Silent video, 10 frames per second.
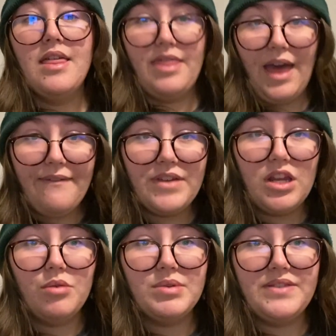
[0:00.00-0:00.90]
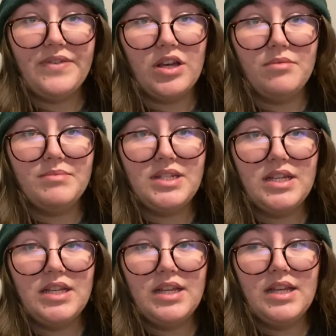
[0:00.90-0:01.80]
That video was filmed
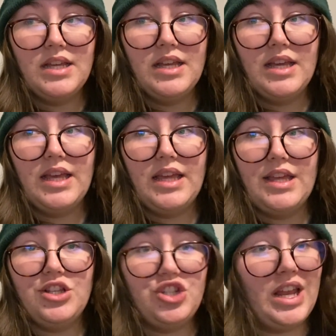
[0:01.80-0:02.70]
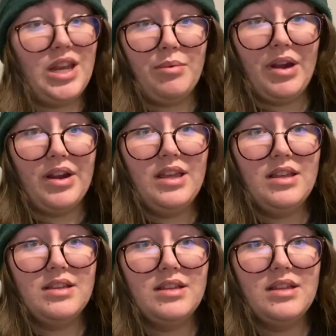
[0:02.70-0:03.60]
in January.
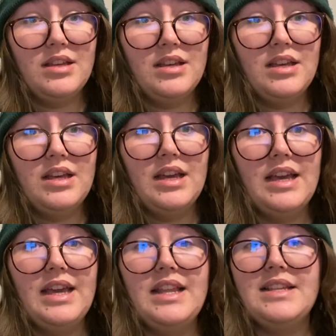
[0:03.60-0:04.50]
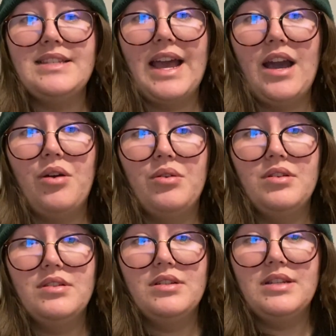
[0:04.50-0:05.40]
It is now
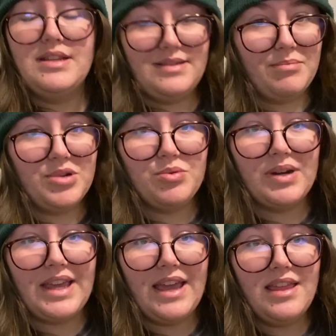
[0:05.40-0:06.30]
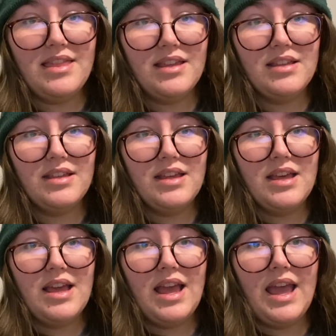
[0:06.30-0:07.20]
December 28th,
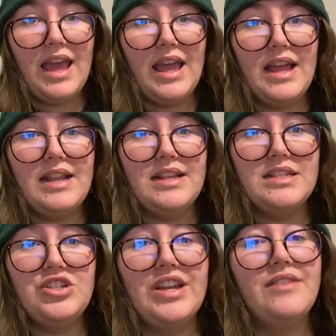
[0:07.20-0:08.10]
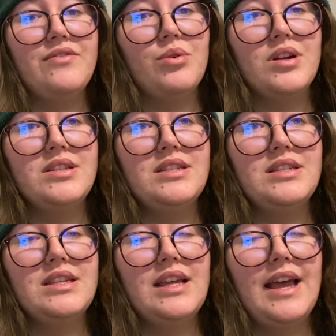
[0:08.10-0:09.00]
and Chain of Thorns
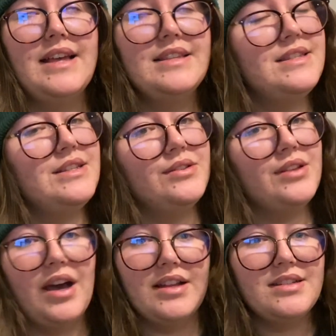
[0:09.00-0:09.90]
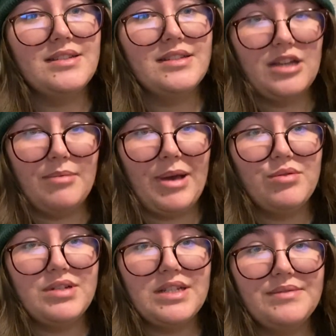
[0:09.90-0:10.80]
has still not come out.